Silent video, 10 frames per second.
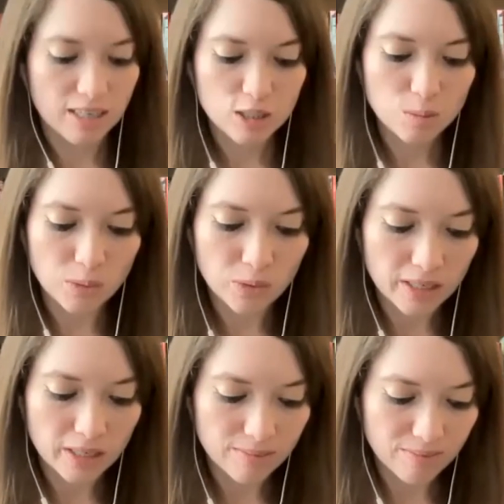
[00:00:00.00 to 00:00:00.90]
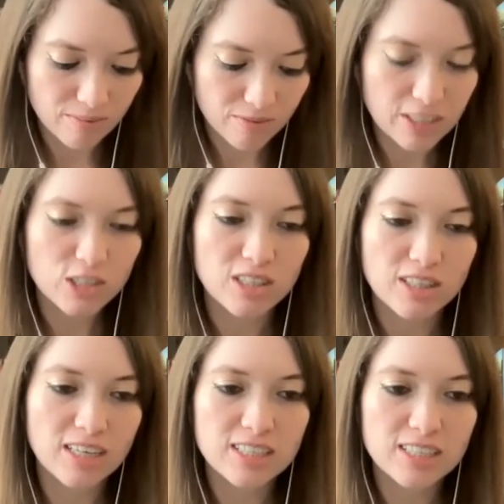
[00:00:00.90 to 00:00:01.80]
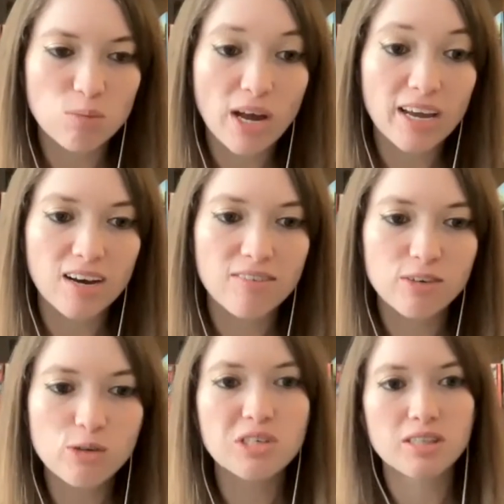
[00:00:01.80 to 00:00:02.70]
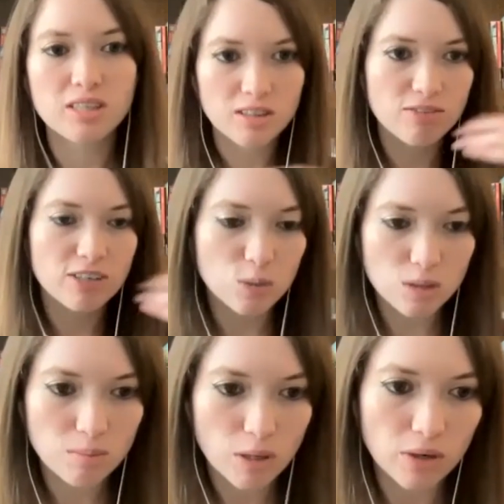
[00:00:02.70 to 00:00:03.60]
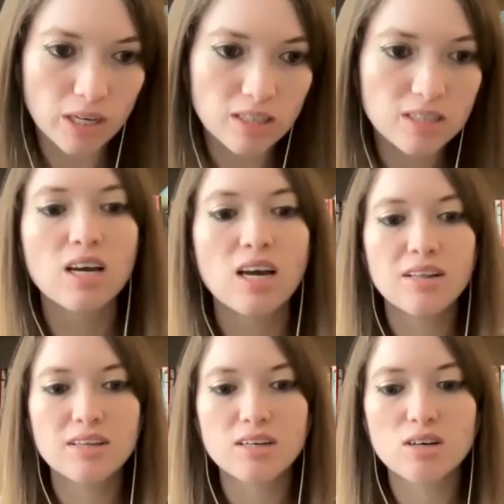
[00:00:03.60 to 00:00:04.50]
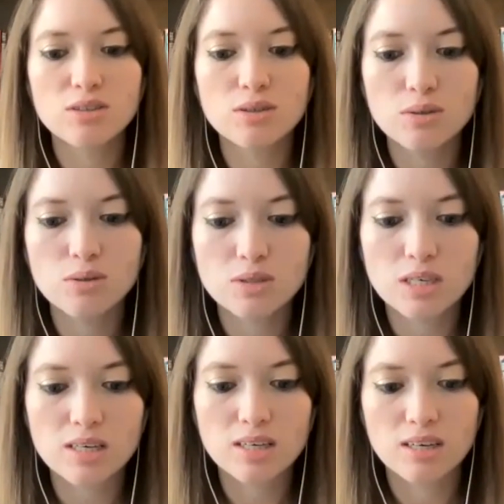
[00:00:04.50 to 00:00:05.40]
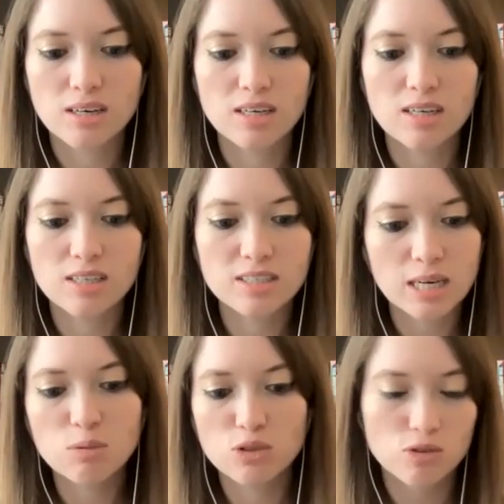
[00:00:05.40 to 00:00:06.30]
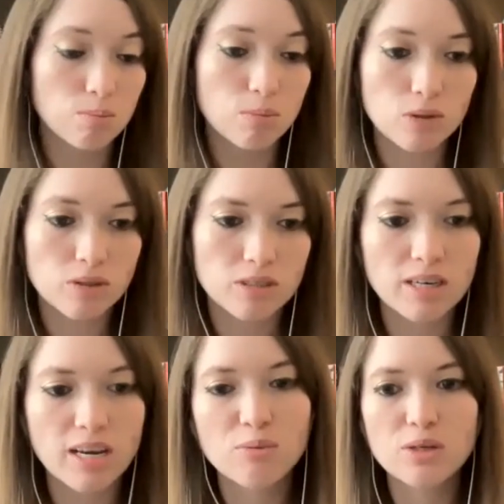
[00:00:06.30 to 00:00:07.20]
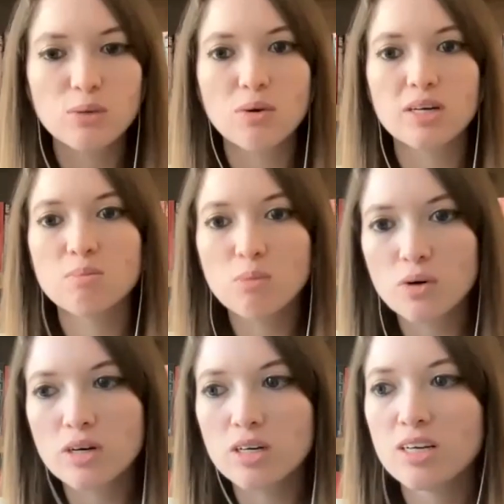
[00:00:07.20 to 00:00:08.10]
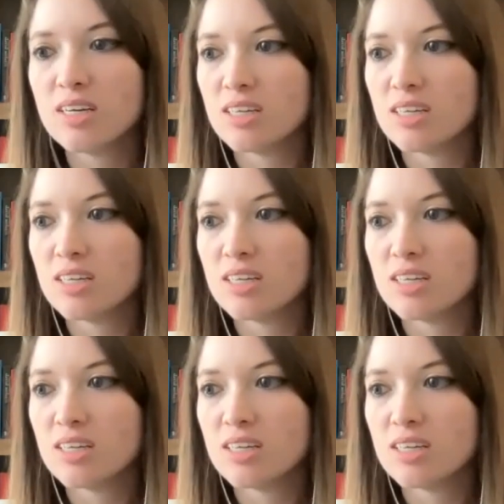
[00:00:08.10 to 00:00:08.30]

exploring fiction in that same way, of using like the visual components and then also using examples from books. Like I really wanted more